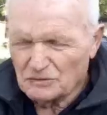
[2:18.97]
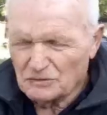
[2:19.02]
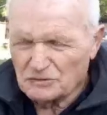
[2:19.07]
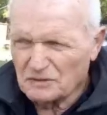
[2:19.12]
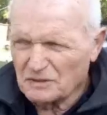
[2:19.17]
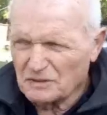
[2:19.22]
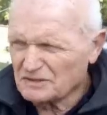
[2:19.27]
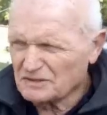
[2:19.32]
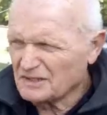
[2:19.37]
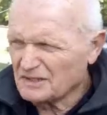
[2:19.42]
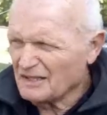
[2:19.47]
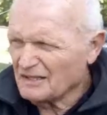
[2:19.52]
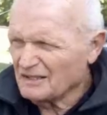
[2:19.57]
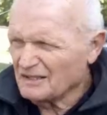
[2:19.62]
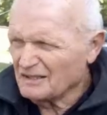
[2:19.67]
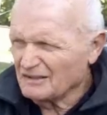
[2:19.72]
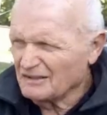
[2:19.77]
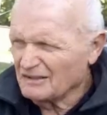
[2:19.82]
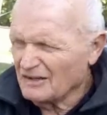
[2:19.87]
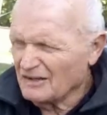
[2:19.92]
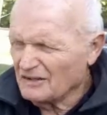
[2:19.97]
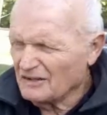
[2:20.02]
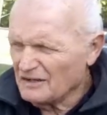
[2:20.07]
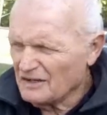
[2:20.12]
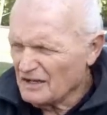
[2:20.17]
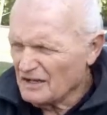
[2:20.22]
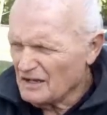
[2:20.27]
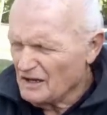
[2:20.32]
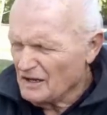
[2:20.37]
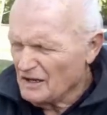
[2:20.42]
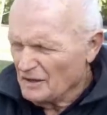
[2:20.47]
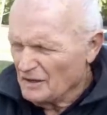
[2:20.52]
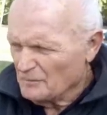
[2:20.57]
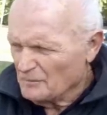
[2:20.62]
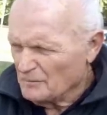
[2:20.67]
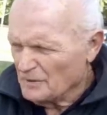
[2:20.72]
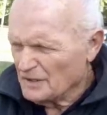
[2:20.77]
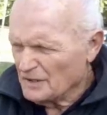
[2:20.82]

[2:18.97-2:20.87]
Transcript: whole trick's out gone. Right.